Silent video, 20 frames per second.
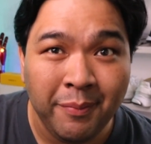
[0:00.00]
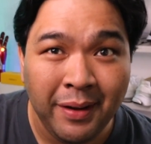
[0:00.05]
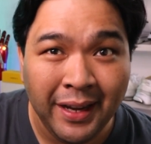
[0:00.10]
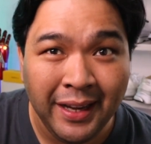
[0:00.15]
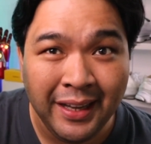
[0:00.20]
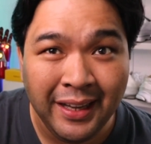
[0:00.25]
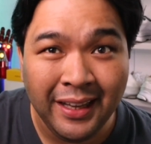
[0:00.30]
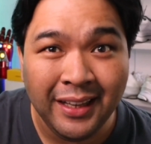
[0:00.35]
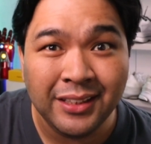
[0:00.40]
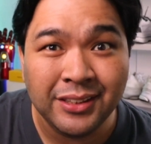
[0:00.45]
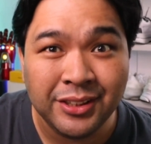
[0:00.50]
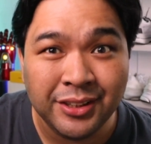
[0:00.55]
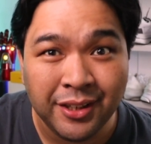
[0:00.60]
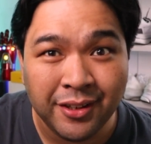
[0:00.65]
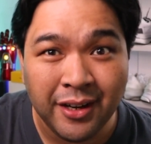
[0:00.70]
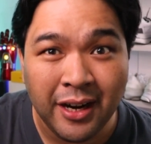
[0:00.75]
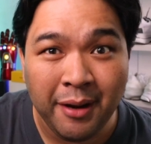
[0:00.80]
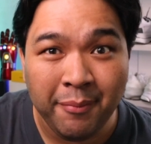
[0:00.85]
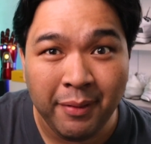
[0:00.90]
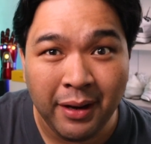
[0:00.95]
my
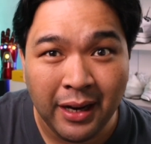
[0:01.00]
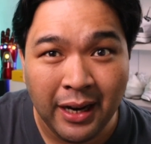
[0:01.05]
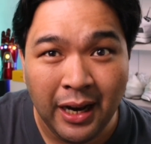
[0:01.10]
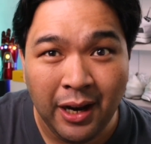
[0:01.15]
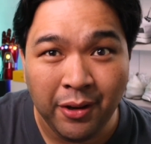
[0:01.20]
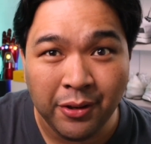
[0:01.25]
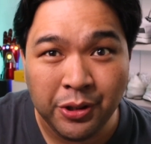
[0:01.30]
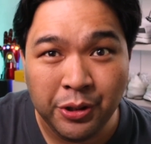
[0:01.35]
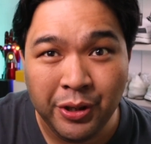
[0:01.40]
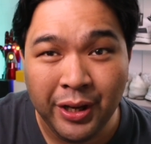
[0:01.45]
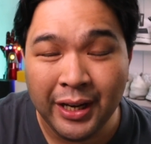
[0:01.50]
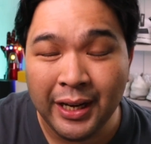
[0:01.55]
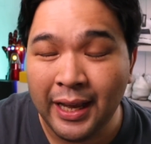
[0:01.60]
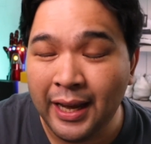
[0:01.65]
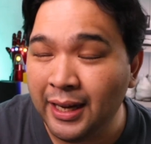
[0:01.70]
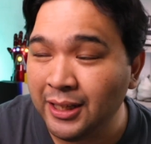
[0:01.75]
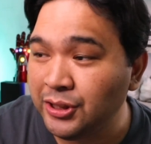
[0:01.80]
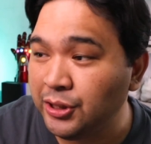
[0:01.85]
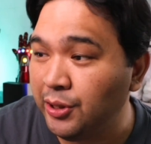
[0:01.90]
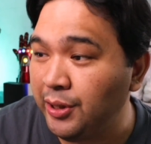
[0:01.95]
Instagram account. You can
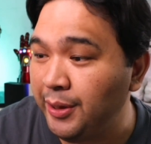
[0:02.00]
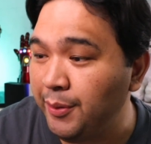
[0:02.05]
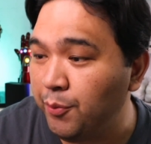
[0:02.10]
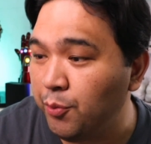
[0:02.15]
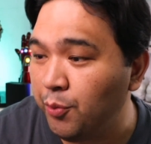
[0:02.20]
actually